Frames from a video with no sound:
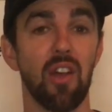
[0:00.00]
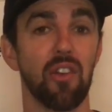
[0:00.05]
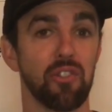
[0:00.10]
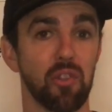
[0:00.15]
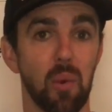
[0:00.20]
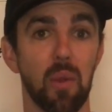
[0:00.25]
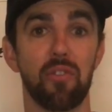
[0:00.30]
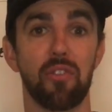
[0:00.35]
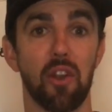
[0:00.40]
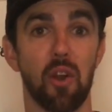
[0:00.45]

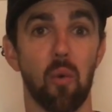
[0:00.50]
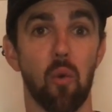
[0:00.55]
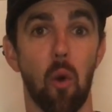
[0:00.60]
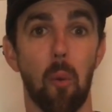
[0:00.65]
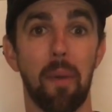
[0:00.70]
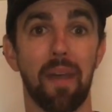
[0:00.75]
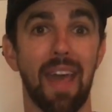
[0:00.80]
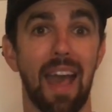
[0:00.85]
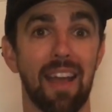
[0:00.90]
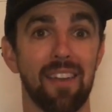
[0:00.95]
So it's an
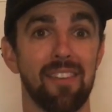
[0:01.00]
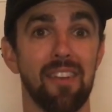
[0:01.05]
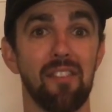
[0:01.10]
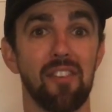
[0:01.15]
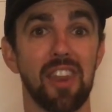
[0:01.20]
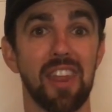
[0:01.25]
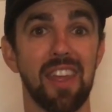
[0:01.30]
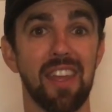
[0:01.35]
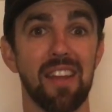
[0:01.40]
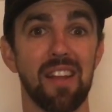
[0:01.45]
aerobic
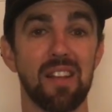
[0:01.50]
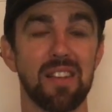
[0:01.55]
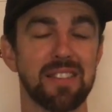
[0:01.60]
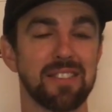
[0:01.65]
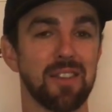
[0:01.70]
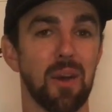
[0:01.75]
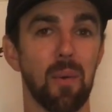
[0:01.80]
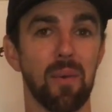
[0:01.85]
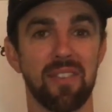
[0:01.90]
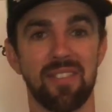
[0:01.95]
activity.
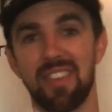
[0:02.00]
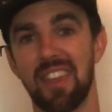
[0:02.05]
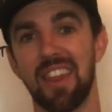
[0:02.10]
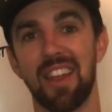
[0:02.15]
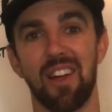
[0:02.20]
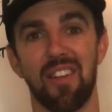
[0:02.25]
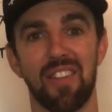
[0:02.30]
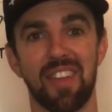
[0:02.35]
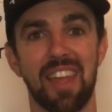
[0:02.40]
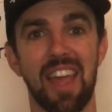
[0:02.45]
So is
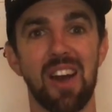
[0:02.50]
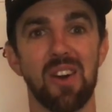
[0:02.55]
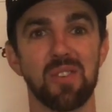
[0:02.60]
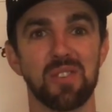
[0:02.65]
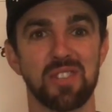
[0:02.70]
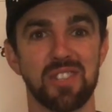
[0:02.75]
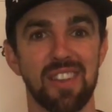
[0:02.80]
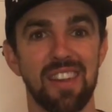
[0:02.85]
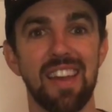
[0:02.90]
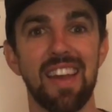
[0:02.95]
sitting on the
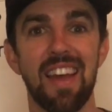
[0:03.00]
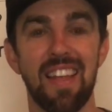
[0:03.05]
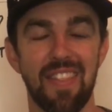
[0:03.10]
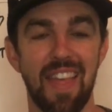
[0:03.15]
couch.